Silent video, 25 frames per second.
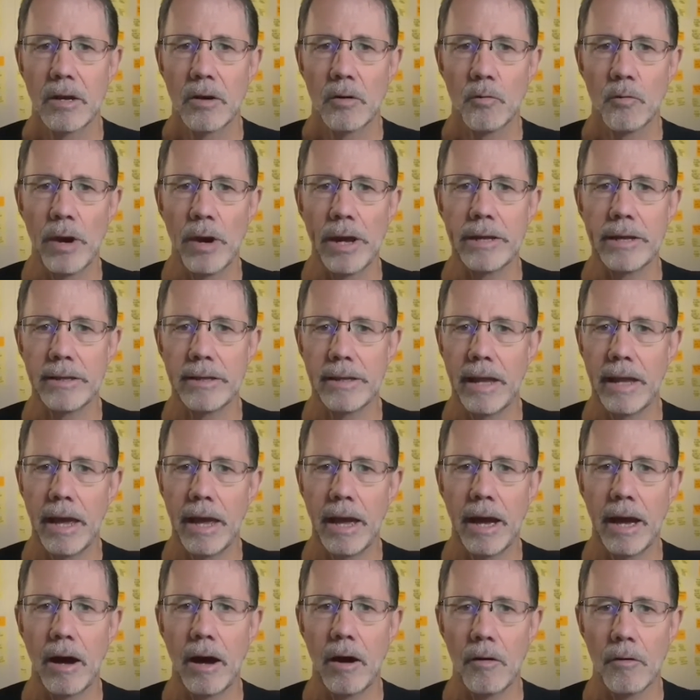Right
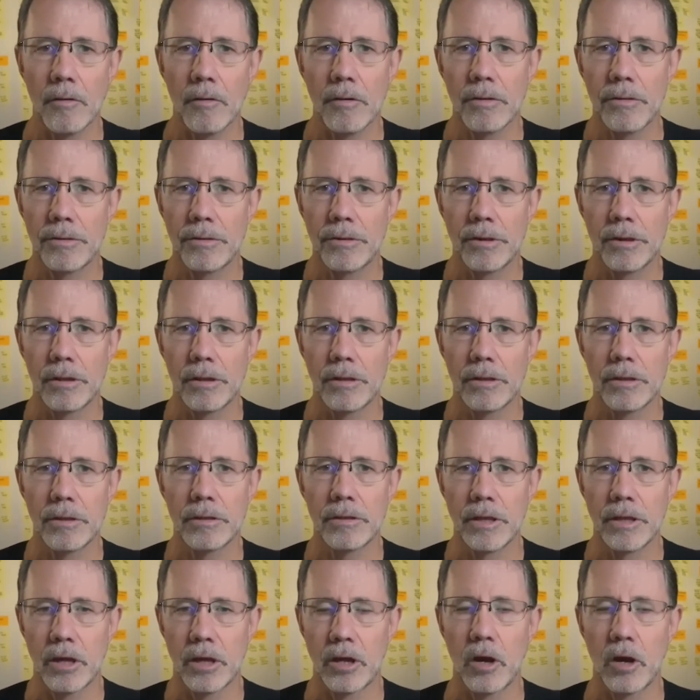now,
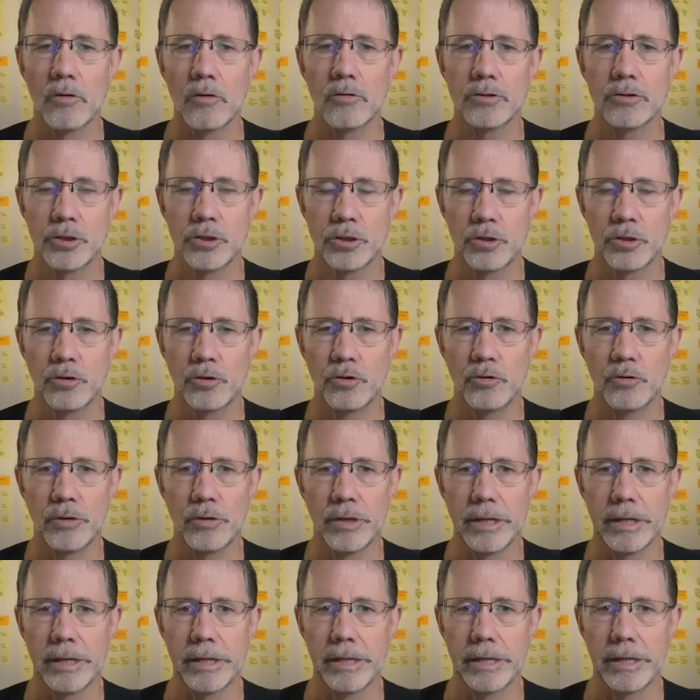the go-to
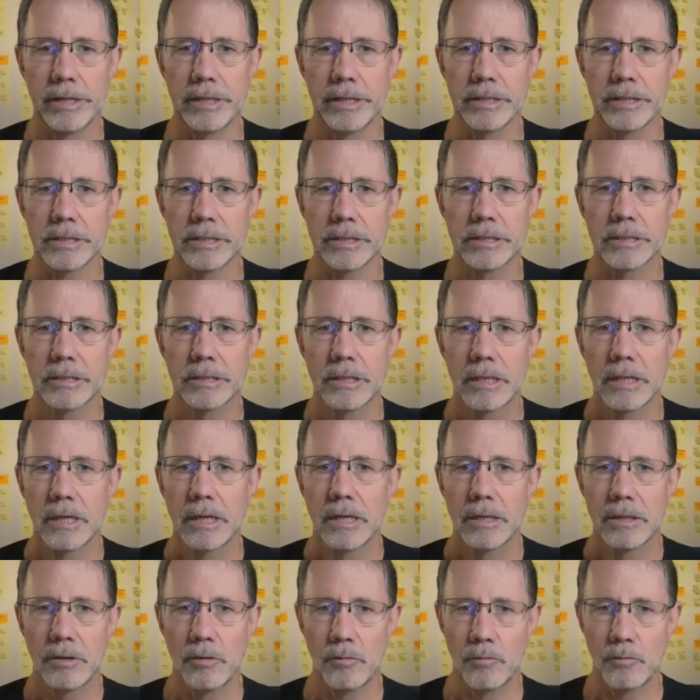is
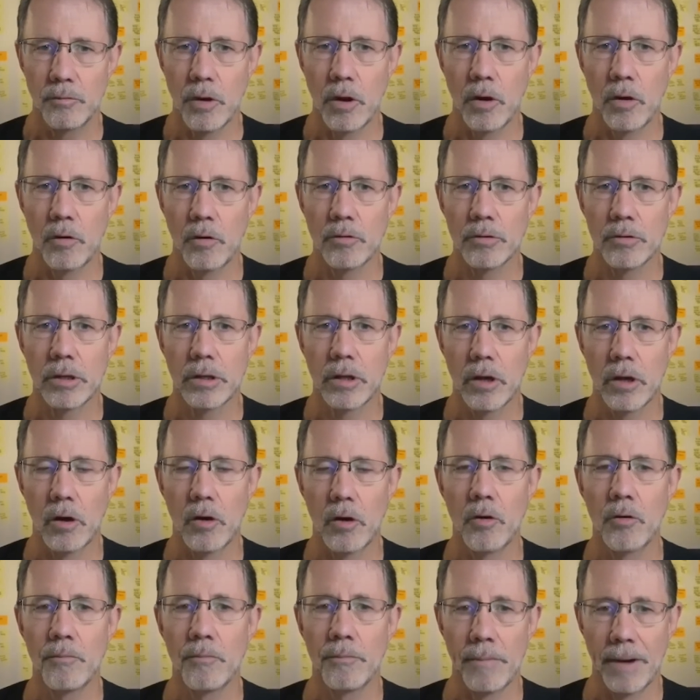the Rode
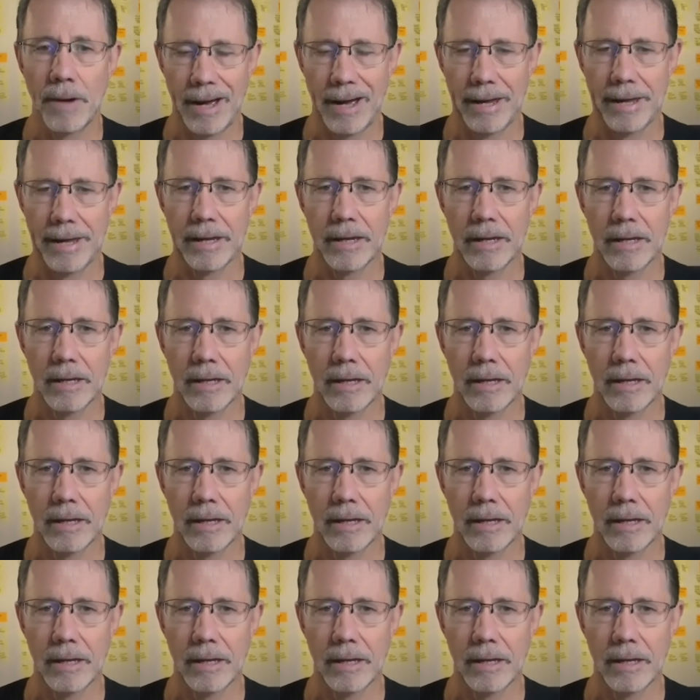Go mic.